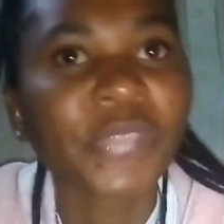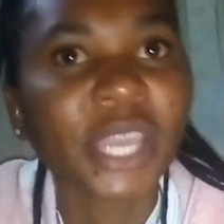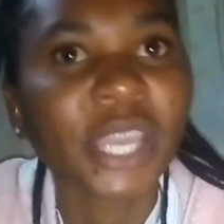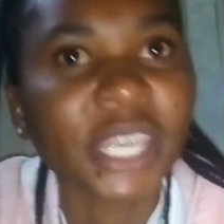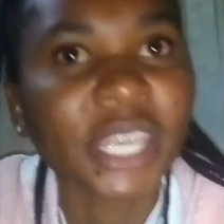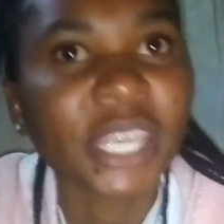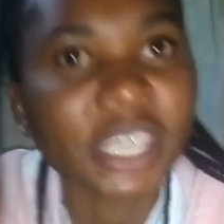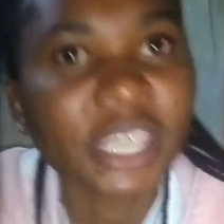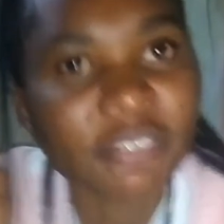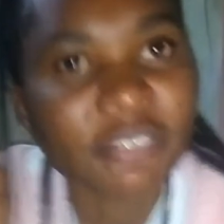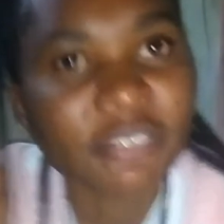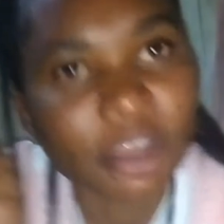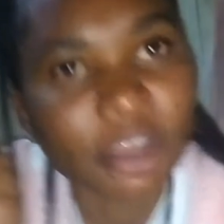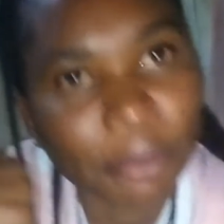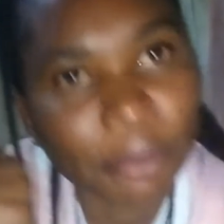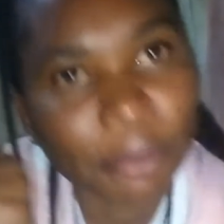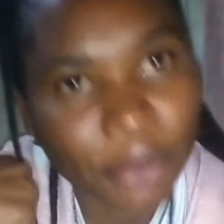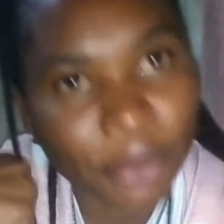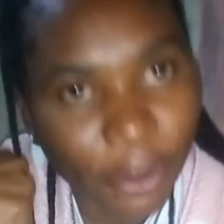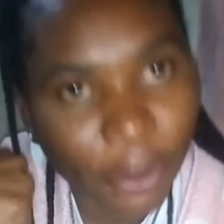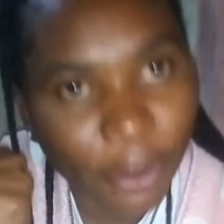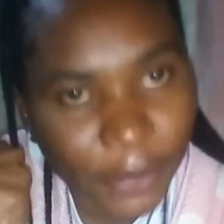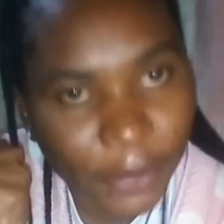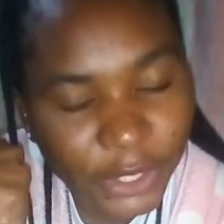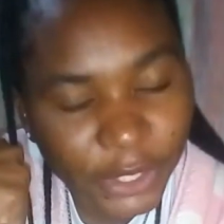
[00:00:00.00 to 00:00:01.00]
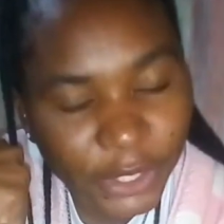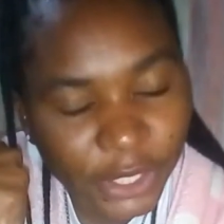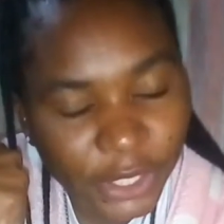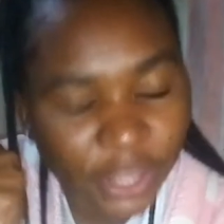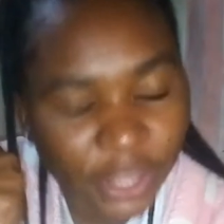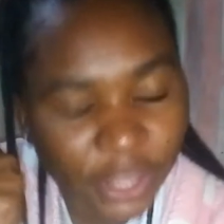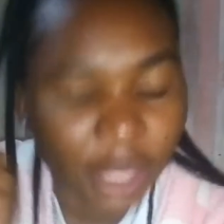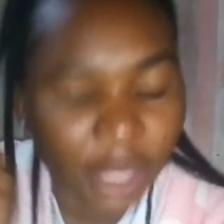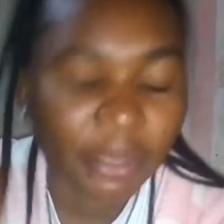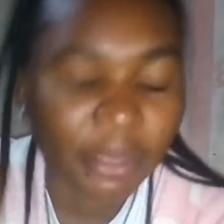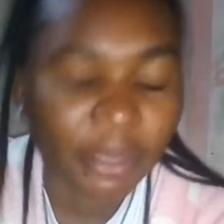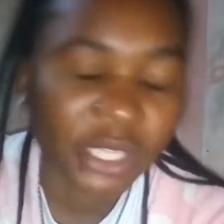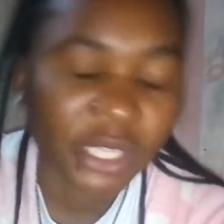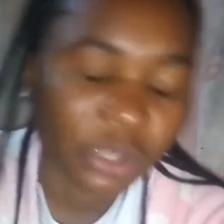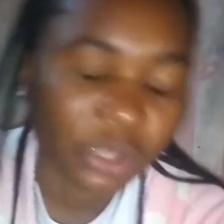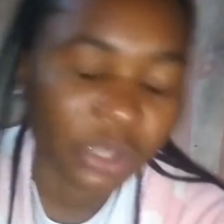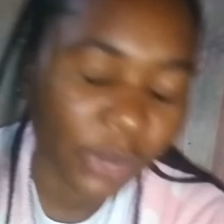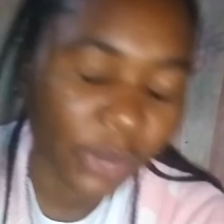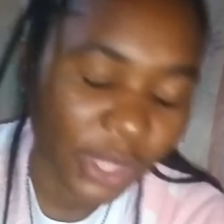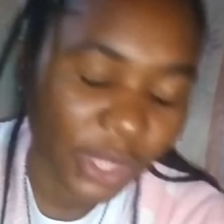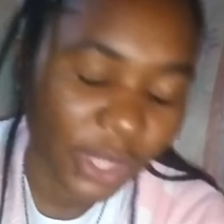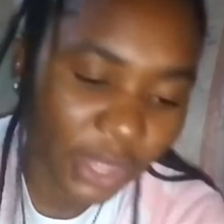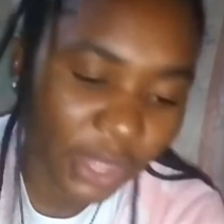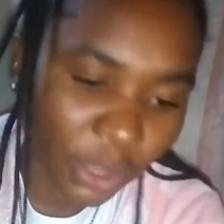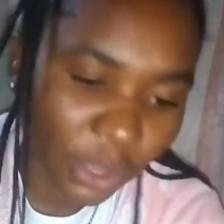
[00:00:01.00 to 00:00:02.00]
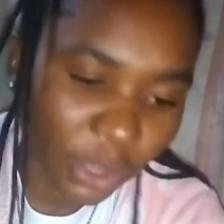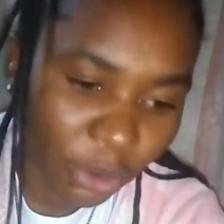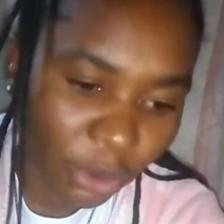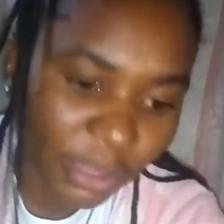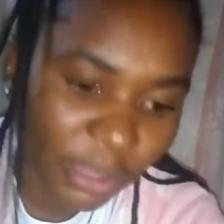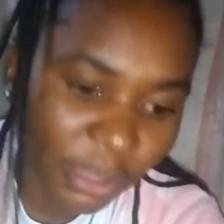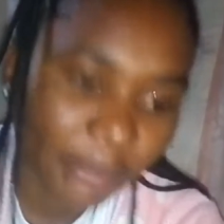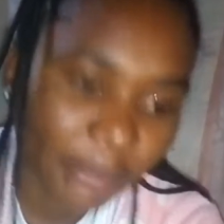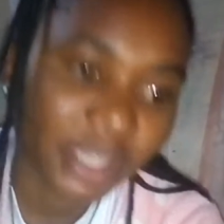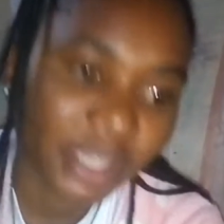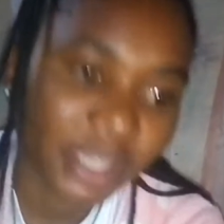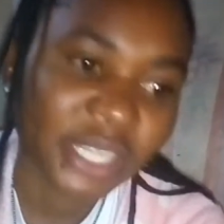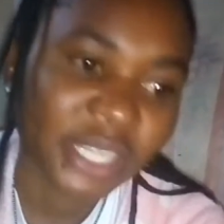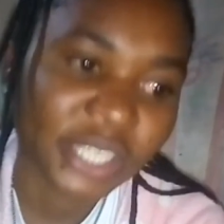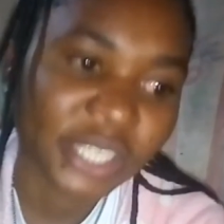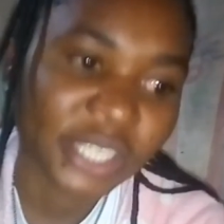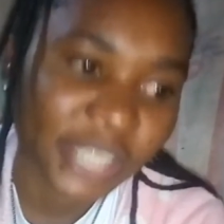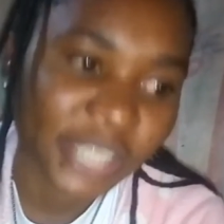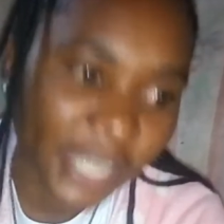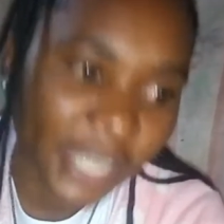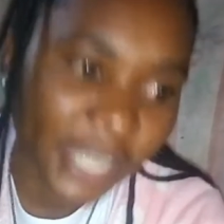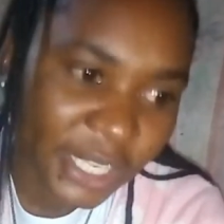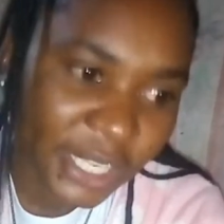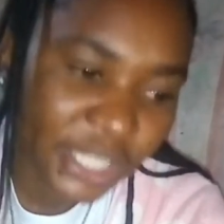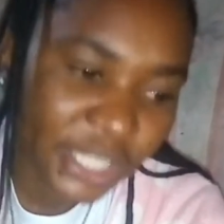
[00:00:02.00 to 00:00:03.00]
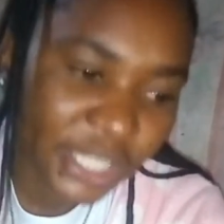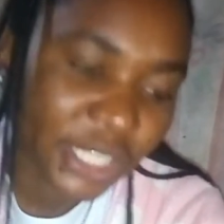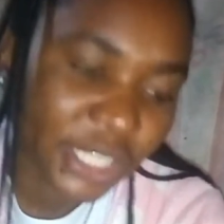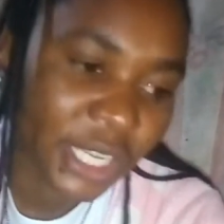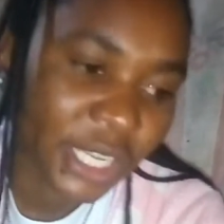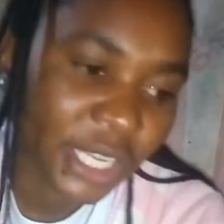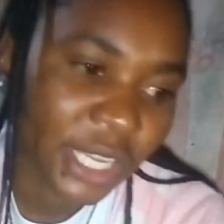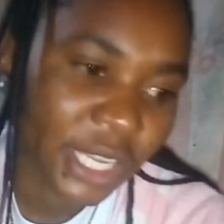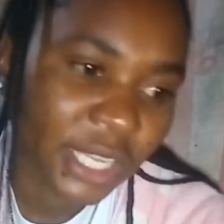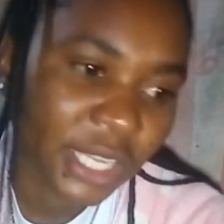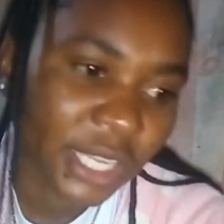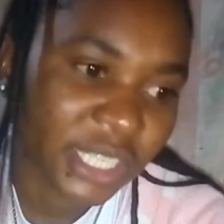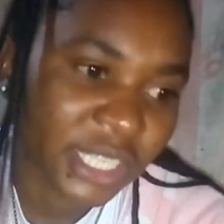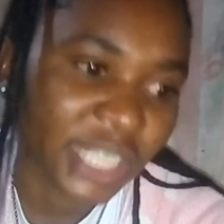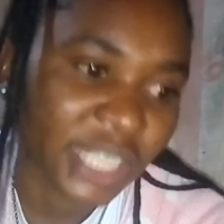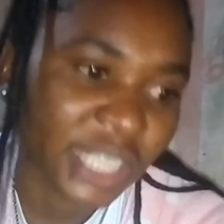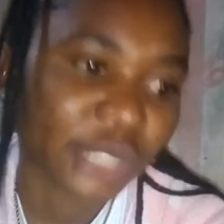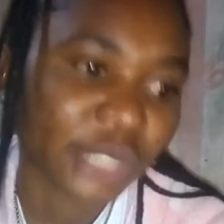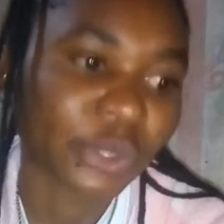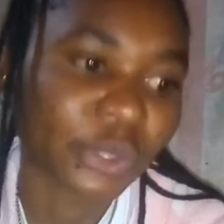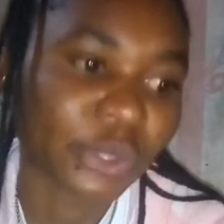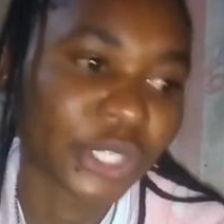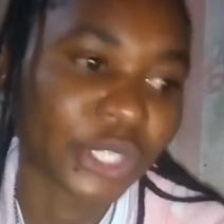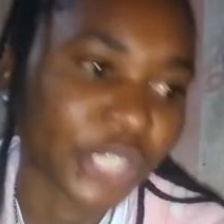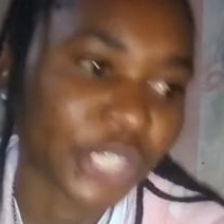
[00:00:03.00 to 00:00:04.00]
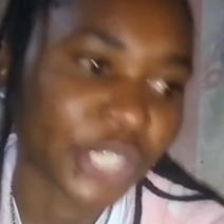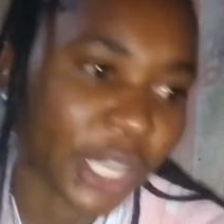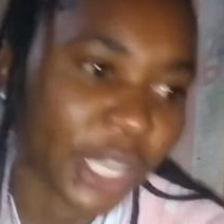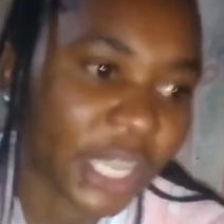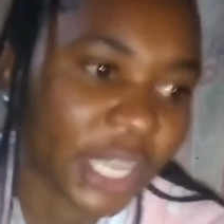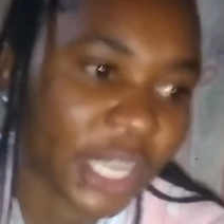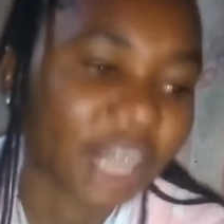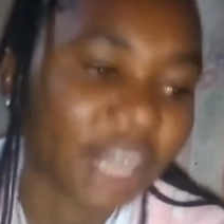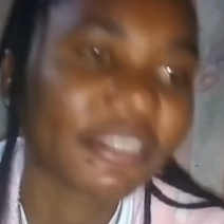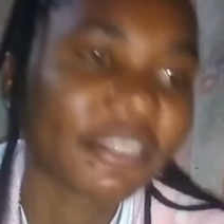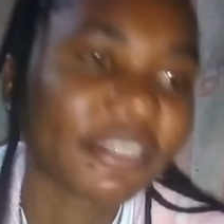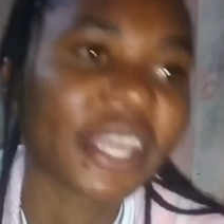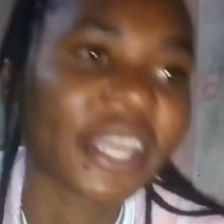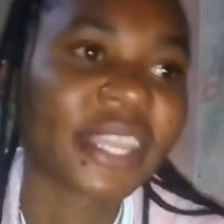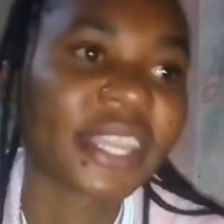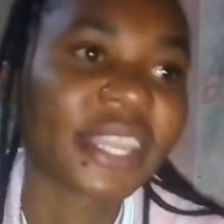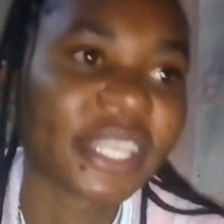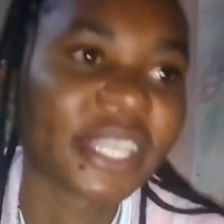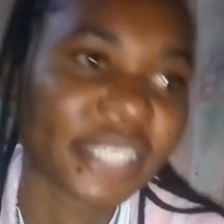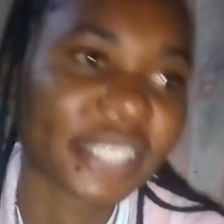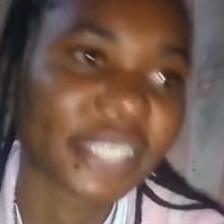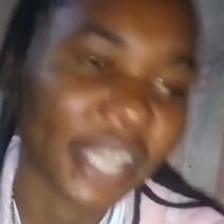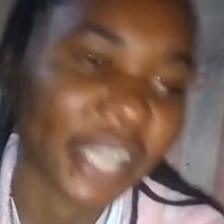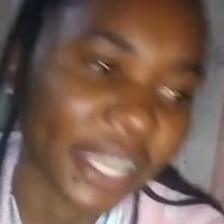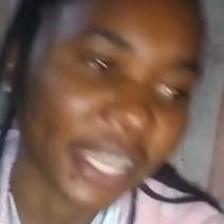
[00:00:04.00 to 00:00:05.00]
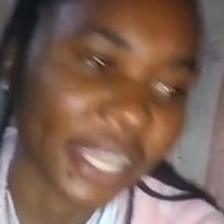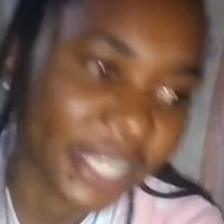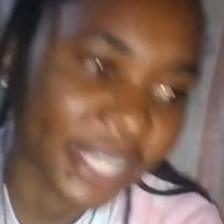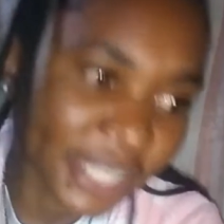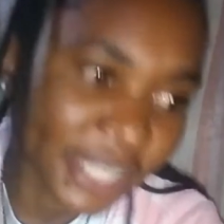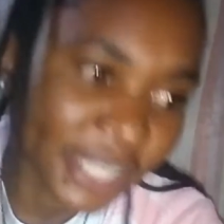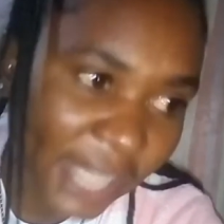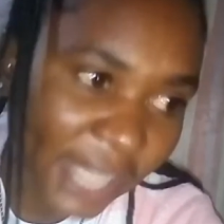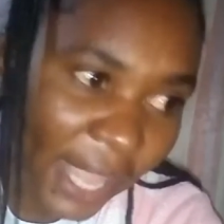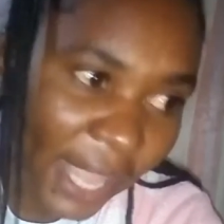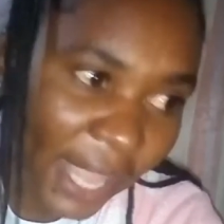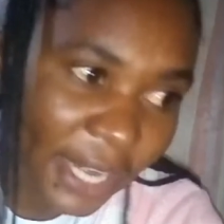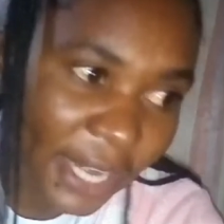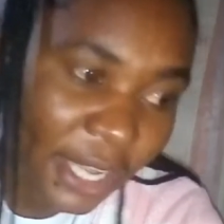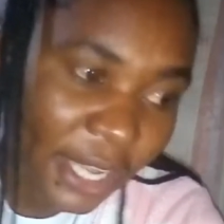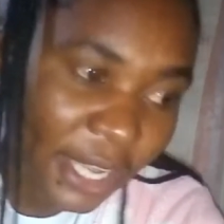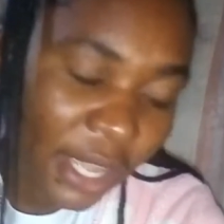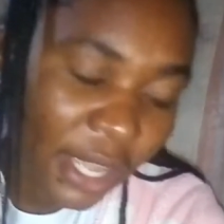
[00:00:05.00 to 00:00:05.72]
give them permission, they must go in the room, they must search just to check if their things are inside.